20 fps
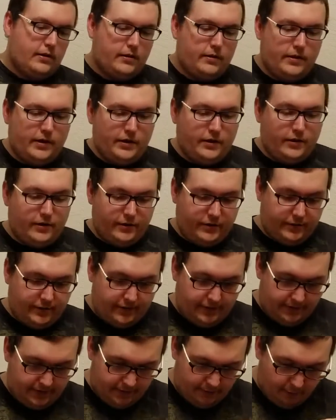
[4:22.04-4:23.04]

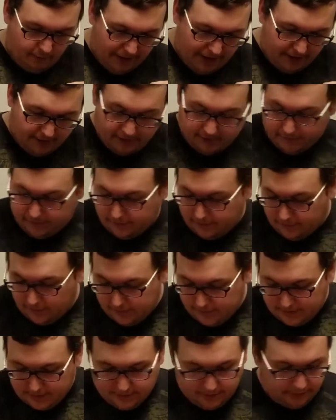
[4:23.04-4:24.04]
There's so
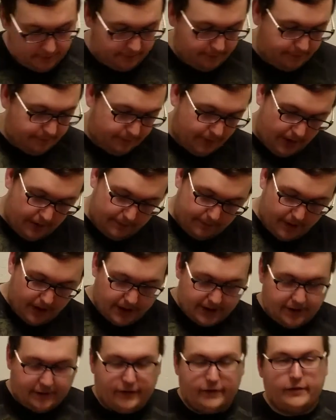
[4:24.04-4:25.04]
many little
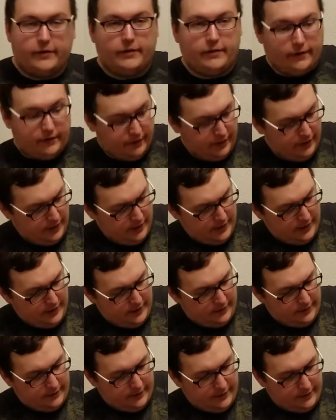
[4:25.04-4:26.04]
pockets on this thing.
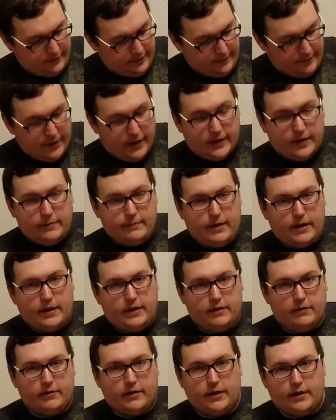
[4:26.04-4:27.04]
So there's a pocket back
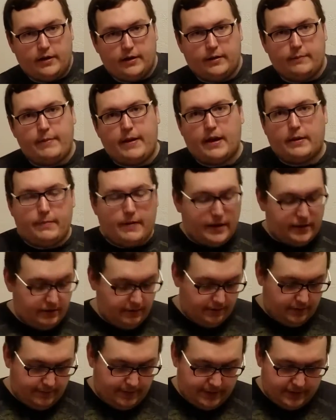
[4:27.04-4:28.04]
here, kind of like a backpack,
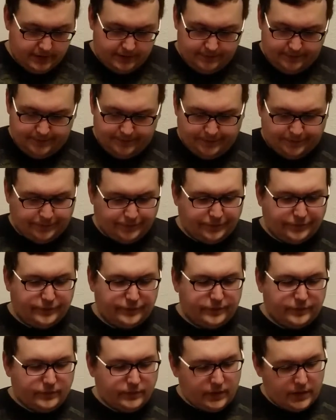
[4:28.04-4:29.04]
you can imagine.
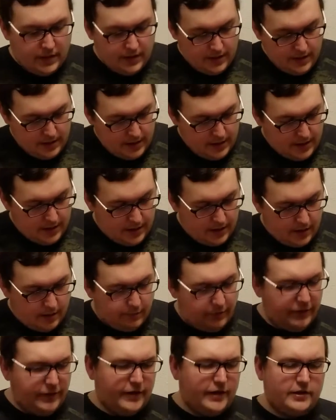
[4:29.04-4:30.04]

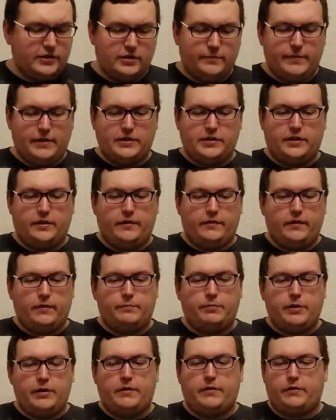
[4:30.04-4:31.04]
One thing I should mention, this is
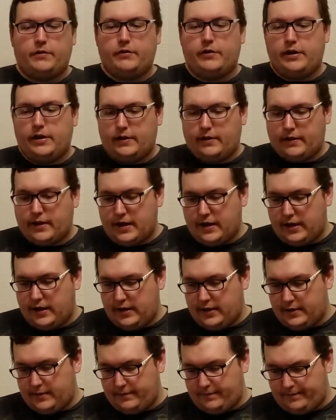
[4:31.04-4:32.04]
pretty sturdy. It's got
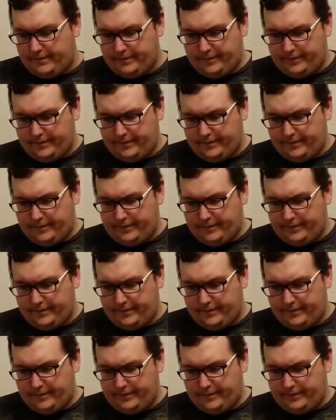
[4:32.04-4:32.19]
a,